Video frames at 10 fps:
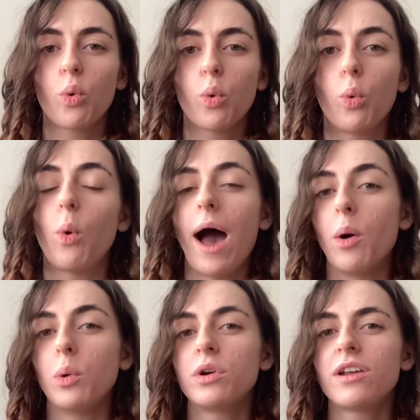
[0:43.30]

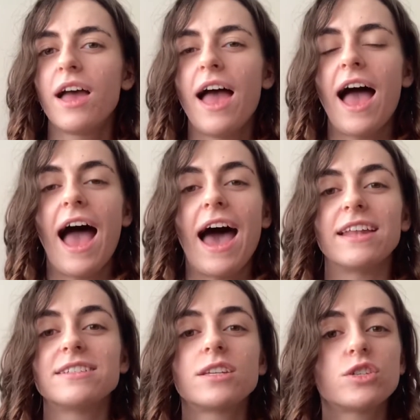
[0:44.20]
guaur,
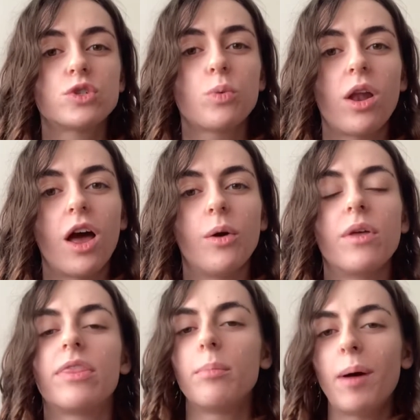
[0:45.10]
and swallow,
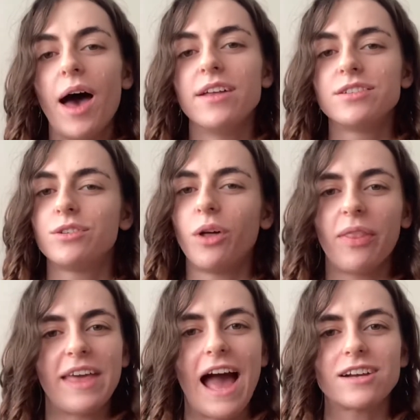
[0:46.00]
the bird, not
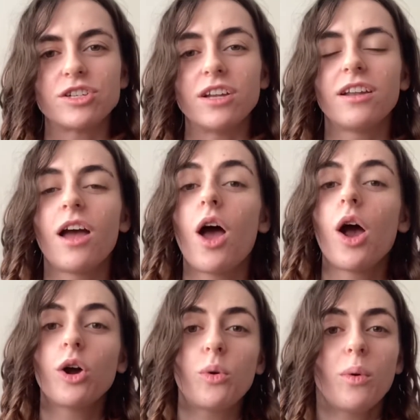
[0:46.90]
the action,
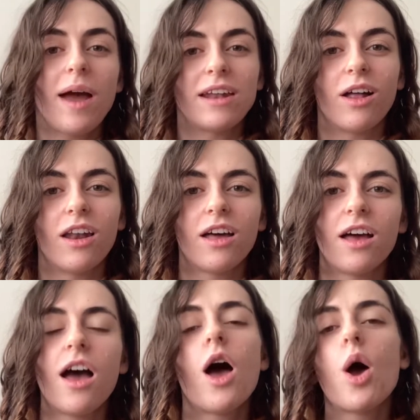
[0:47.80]
guenol,
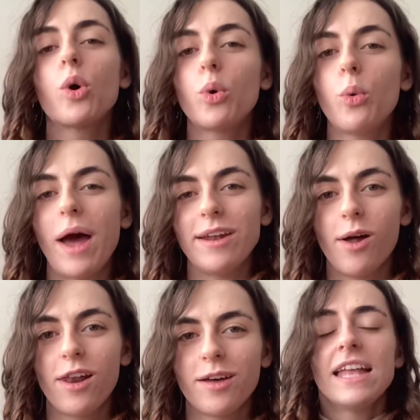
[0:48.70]

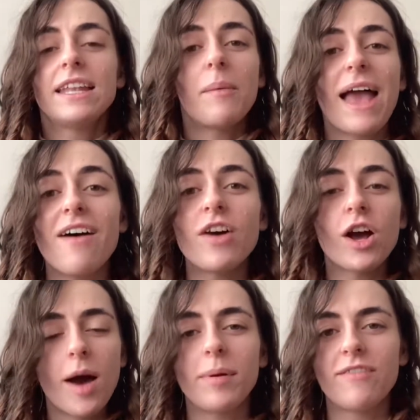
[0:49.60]
now we have a
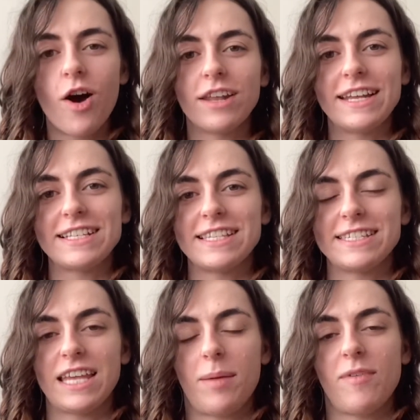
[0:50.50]
couple of holidays this
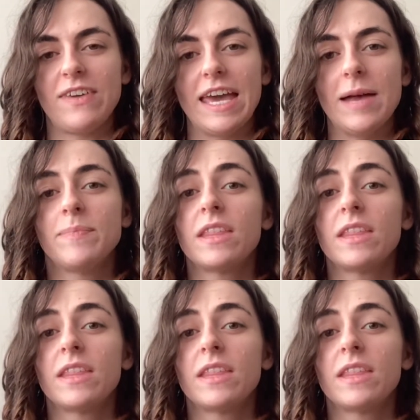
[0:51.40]
time of year,